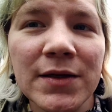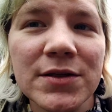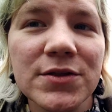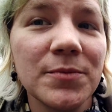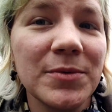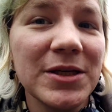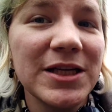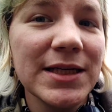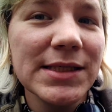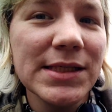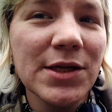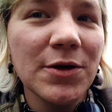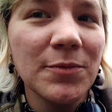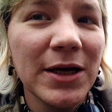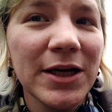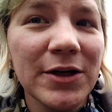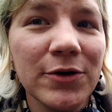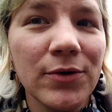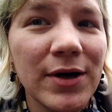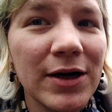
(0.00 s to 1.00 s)
So because they're
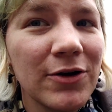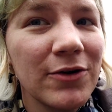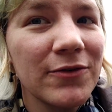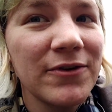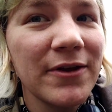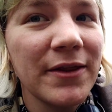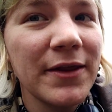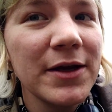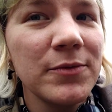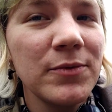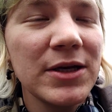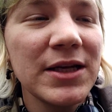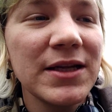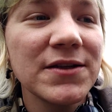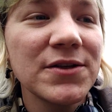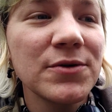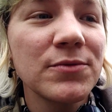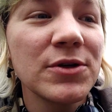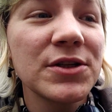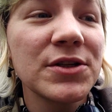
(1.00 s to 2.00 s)
microaerophilic, we
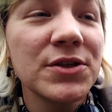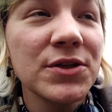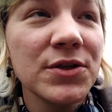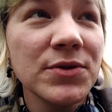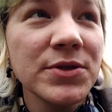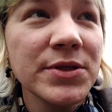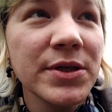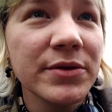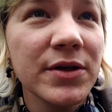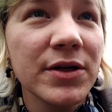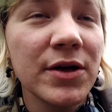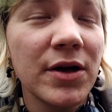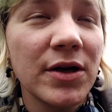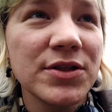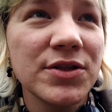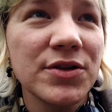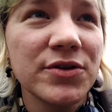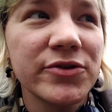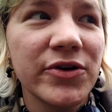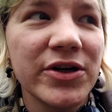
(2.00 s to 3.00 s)
need to reduce the
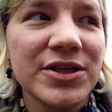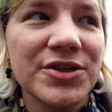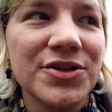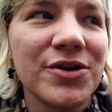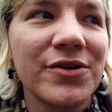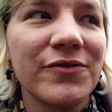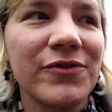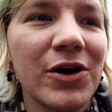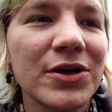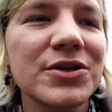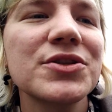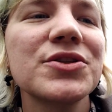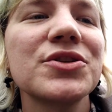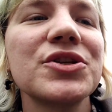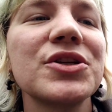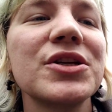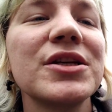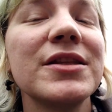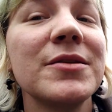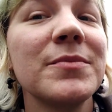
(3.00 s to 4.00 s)
concentration of
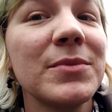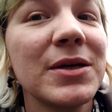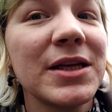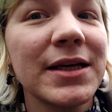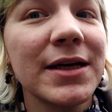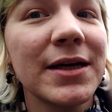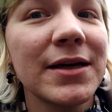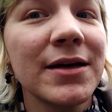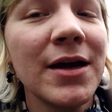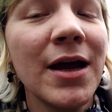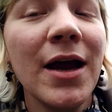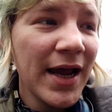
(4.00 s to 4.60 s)
oxygen in the media,